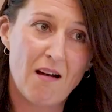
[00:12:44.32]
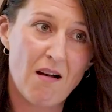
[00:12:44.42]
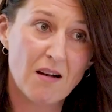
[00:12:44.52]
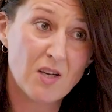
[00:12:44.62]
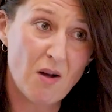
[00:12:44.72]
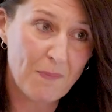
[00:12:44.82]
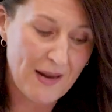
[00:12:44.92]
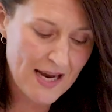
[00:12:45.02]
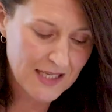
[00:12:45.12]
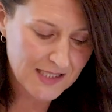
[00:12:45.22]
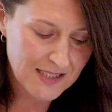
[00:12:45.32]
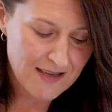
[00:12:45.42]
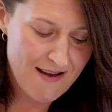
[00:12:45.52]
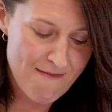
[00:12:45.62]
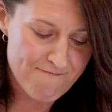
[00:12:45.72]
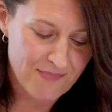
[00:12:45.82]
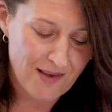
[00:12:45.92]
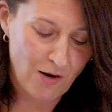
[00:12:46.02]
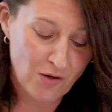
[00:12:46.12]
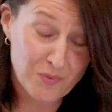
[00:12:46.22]
are complex.
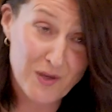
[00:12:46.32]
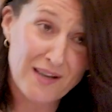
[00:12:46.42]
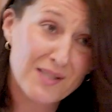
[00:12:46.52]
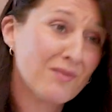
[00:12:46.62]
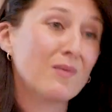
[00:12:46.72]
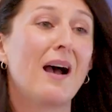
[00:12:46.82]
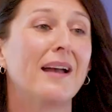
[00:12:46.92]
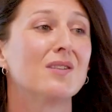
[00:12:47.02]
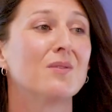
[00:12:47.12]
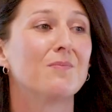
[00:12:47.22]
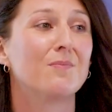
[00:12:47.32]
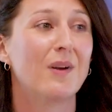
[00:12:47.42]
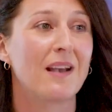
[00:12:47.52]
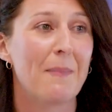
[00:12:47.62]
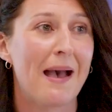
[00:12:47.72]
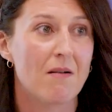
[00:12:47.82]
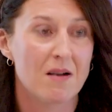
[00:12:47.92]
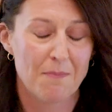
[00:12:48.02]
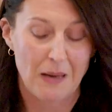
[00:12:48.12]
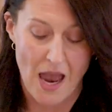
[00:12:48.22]
A lot of work is required to bring
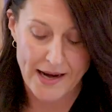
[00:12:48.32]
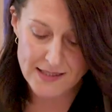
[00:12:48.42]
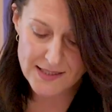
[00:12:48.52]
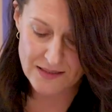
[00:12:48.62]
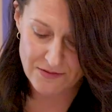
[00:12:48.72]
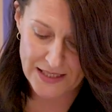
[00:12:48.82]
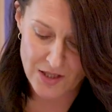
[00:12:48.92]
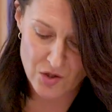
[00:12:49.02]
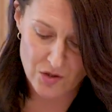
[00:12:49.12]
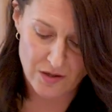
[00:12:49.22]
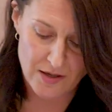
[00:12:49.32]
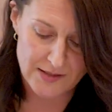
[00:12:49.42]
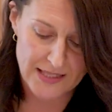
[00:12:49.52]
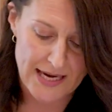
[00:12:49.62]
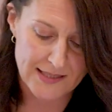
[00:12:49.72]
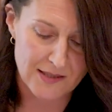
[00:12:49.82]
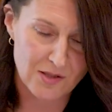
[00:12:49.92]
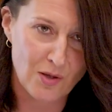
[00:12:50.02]
about compliance in relation to those cases,